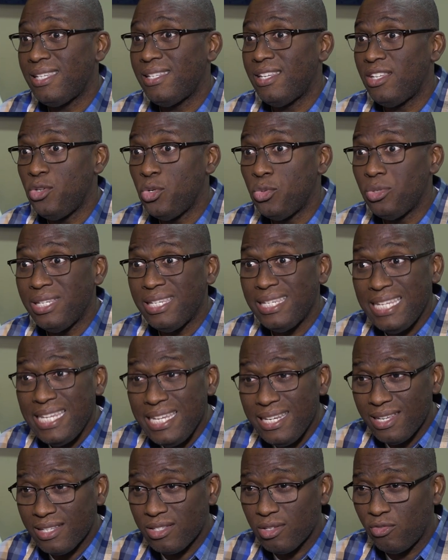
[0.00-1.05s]
the
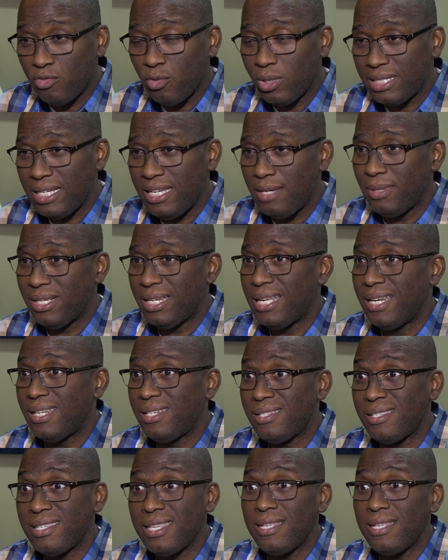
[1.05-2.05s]
uniqueness of what Cayman Islands